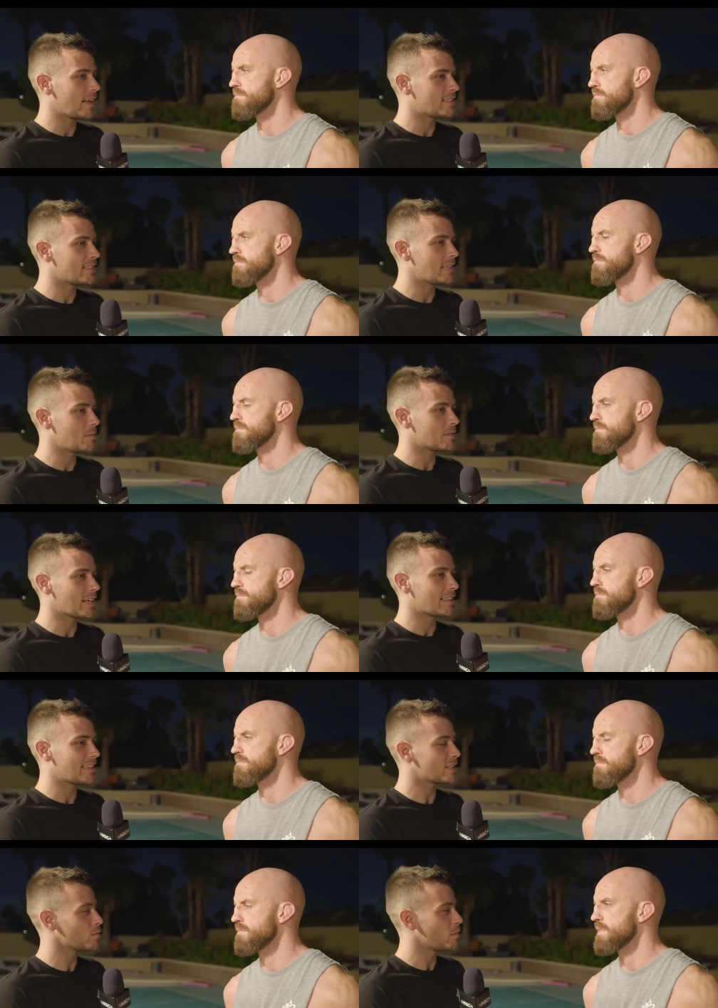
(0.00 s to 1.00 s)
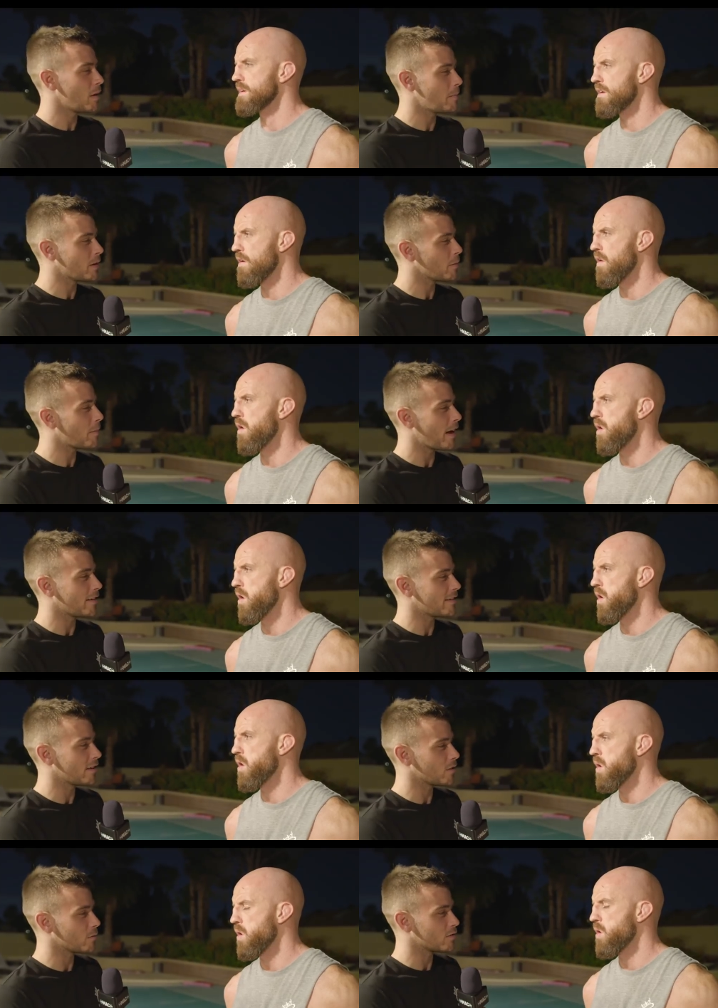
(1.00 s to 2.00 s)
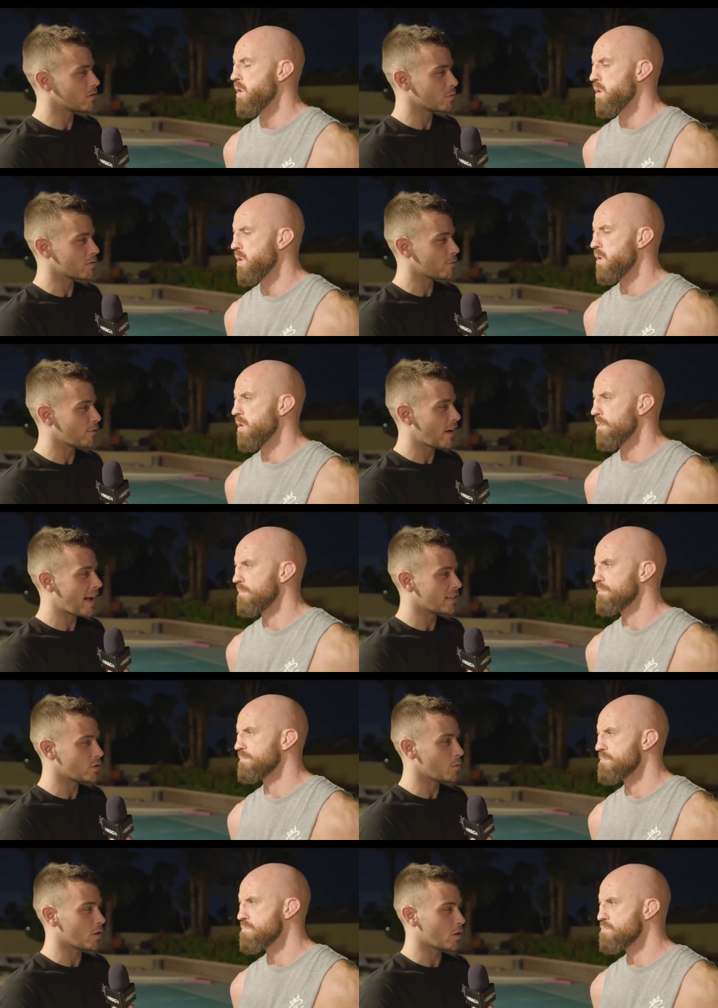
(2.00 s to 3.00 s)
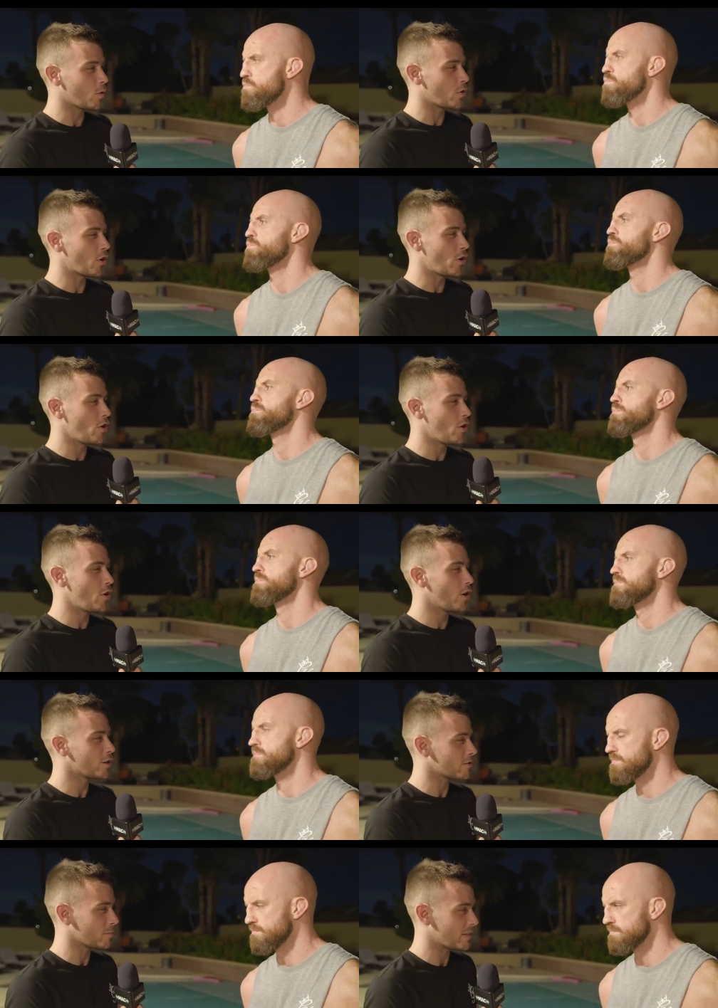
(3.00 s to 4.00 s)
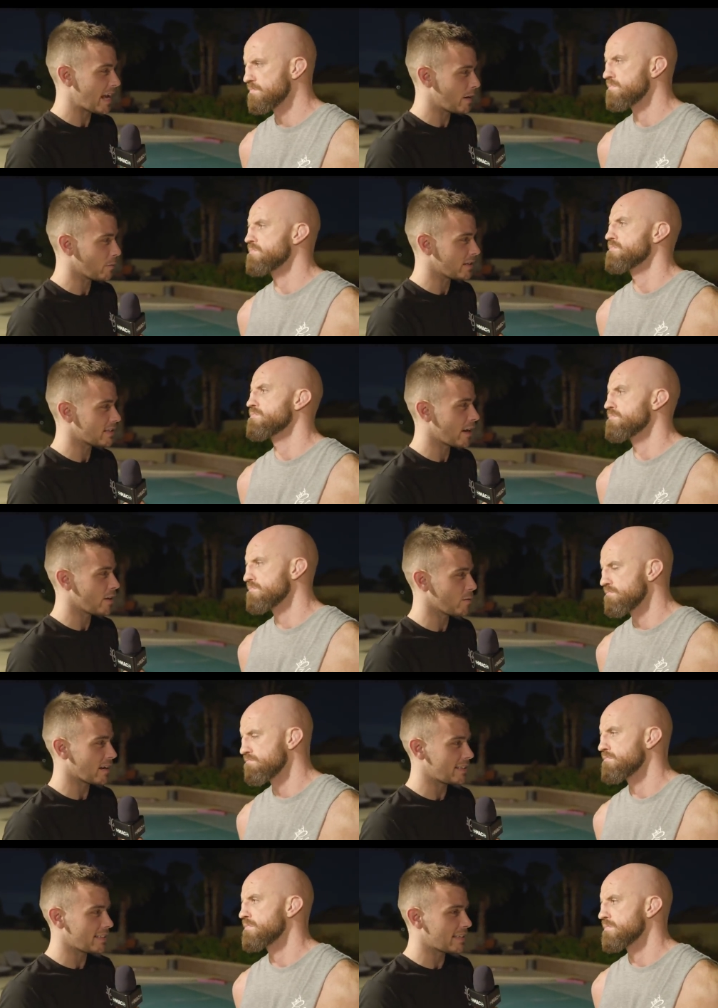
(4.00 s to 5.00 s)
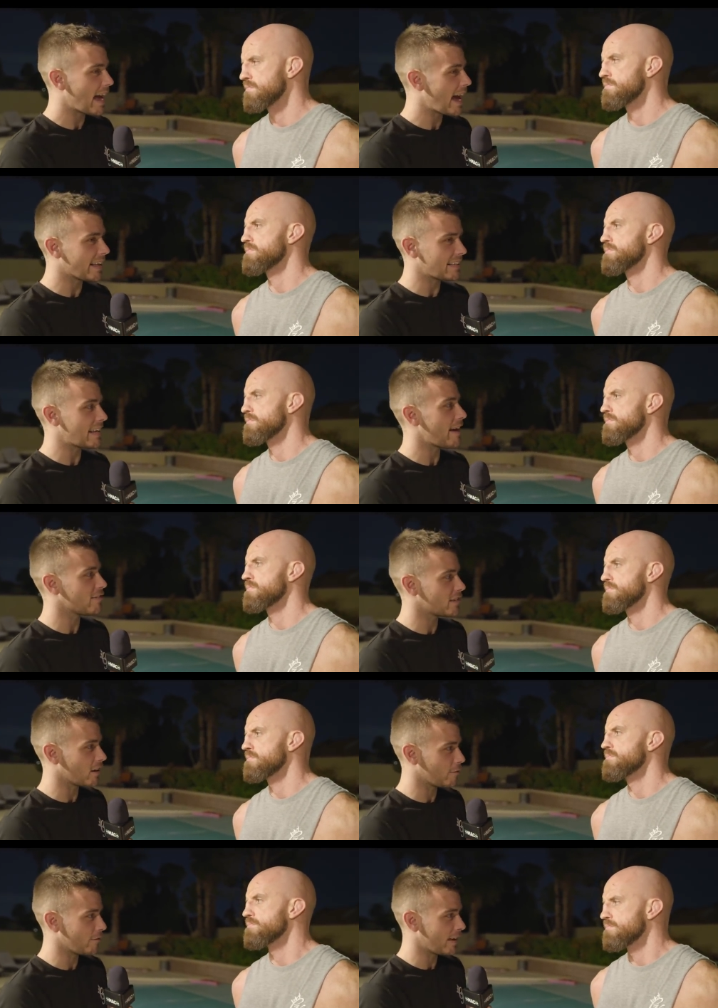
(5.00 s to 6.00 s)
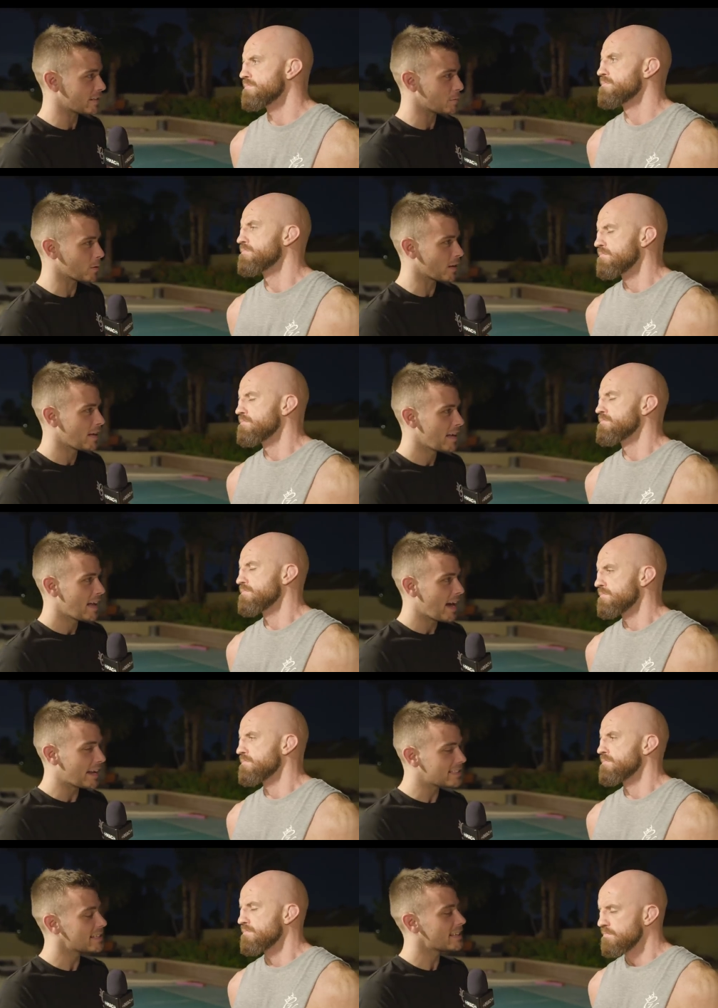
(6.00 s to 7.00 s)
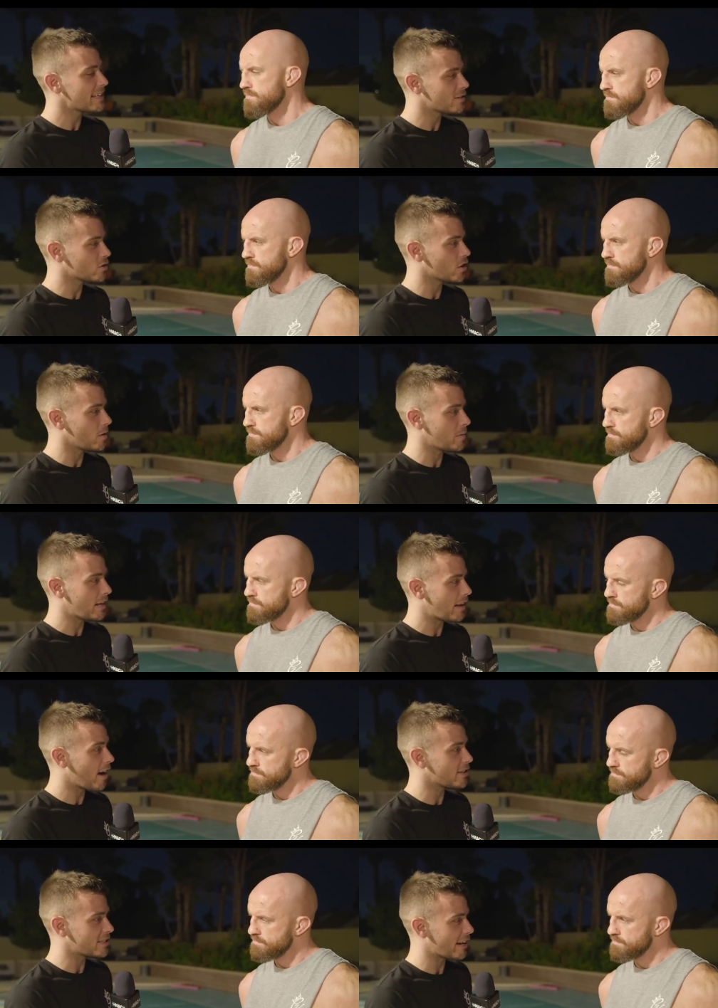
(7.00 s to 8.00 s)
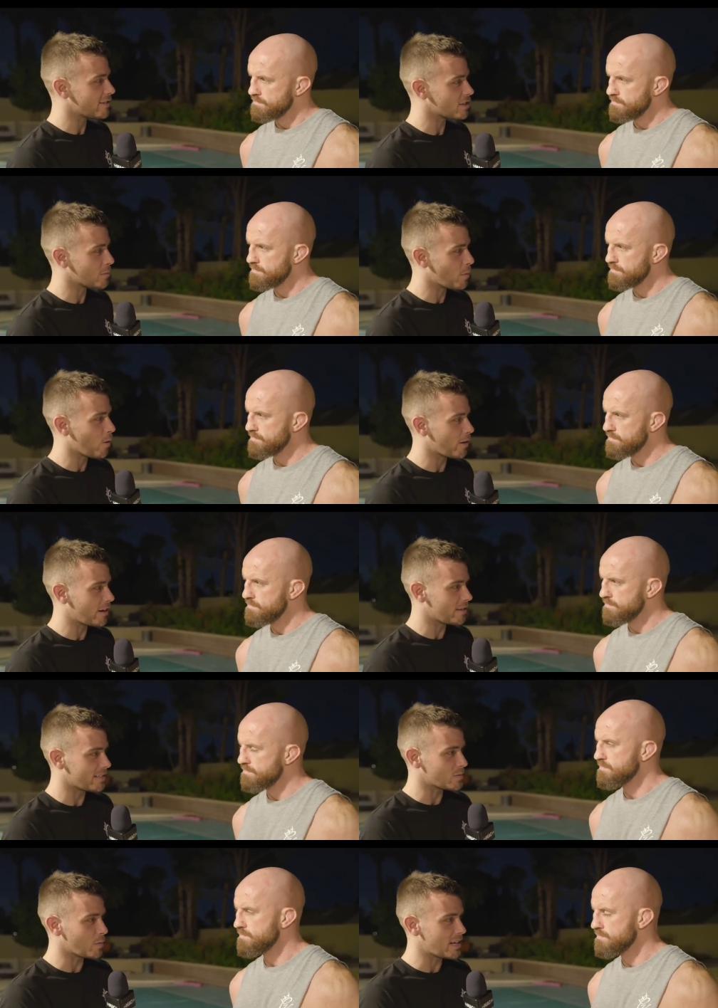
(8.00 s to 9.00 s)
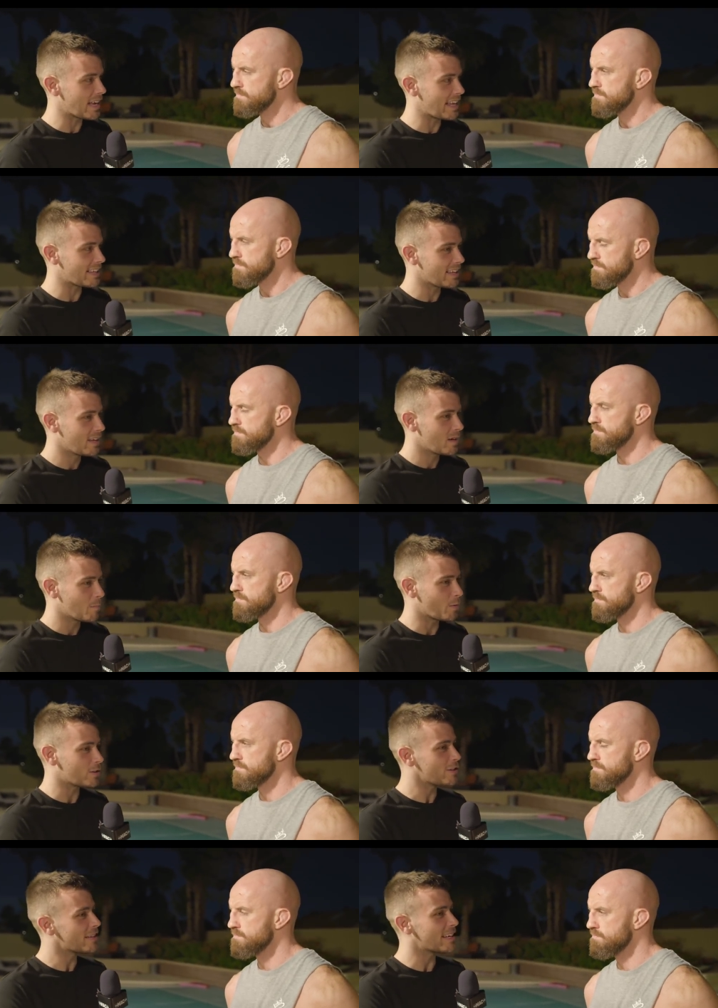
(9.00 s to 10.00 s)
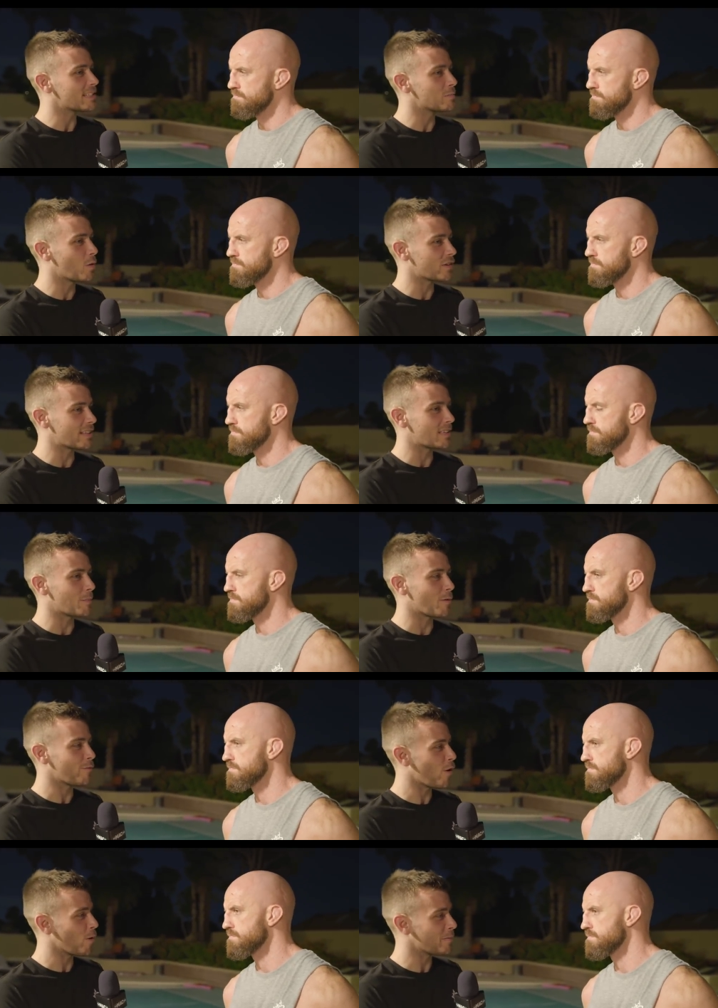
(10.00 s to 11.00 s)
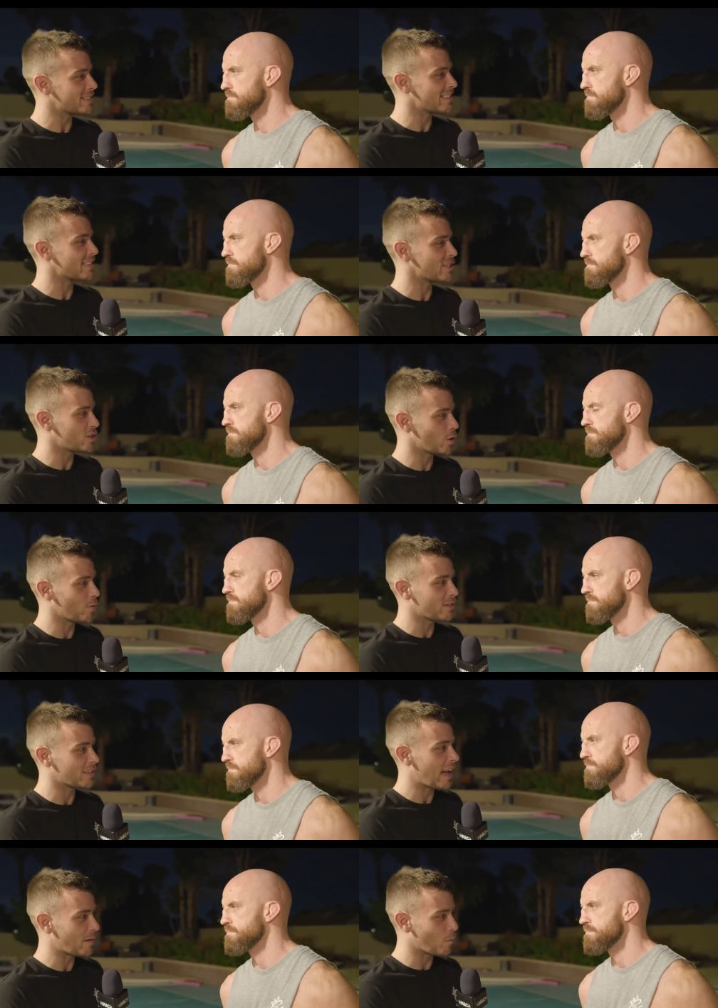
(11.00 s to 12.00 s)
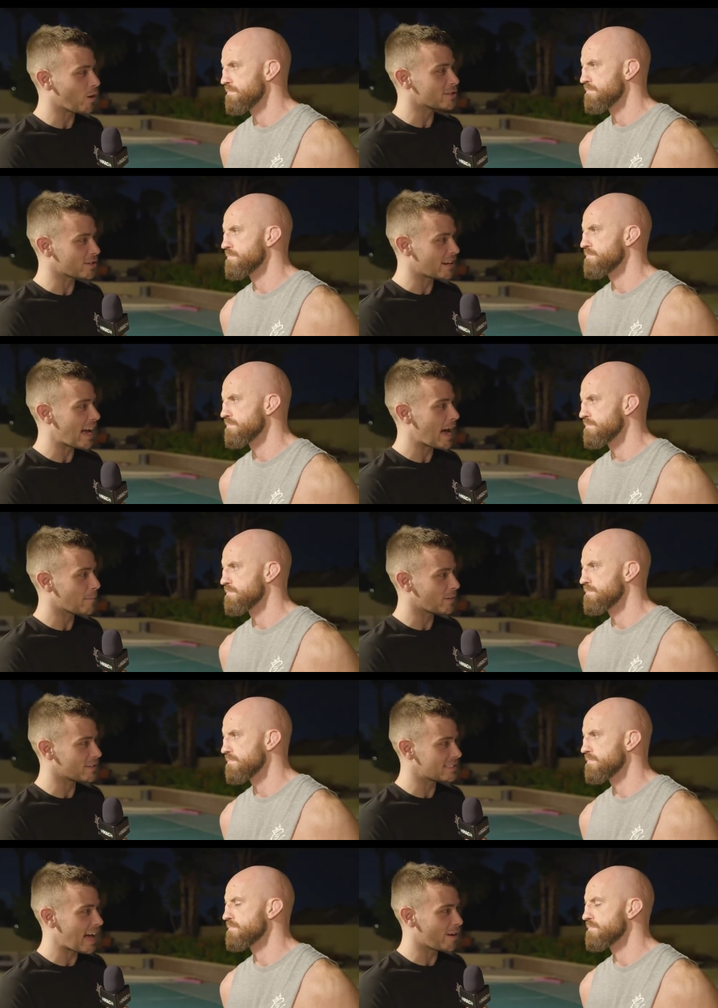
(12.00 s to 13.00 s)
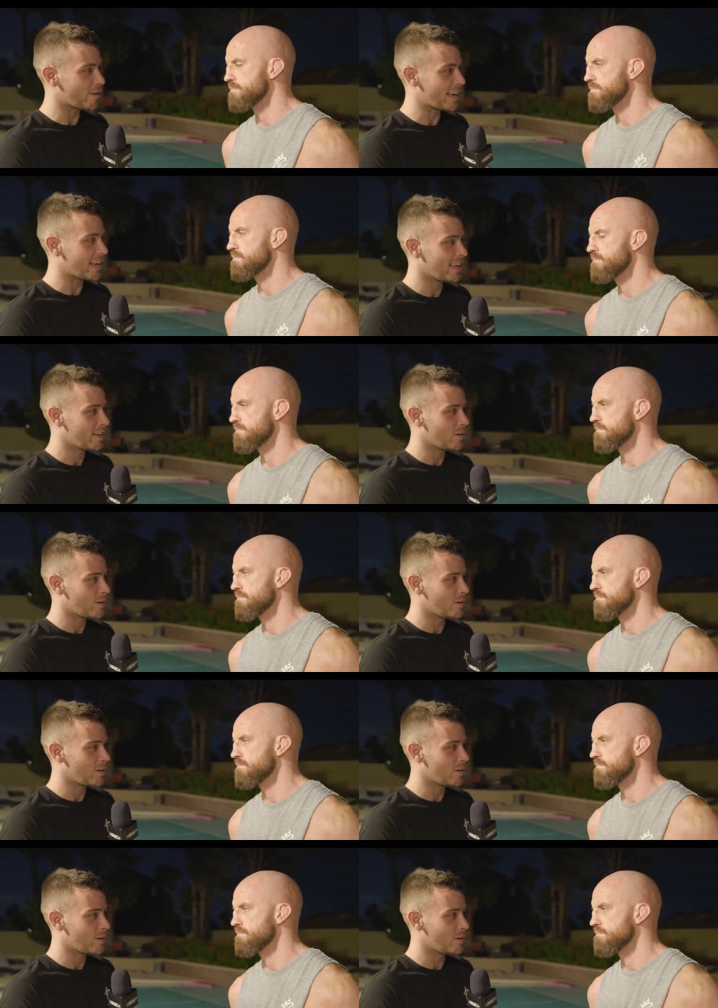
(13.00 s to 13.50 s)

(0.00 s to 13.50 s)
Speaker 1: it seems like this one maybe compared to the other ones, there was fans who are going nuts from 10 weeks out. You were getting tagged and everything on Facebook. I still think there's going to be a large Irish support here this weekend, mm. but do you think it's more that the performance and the show and, and what's going to happen on Saturday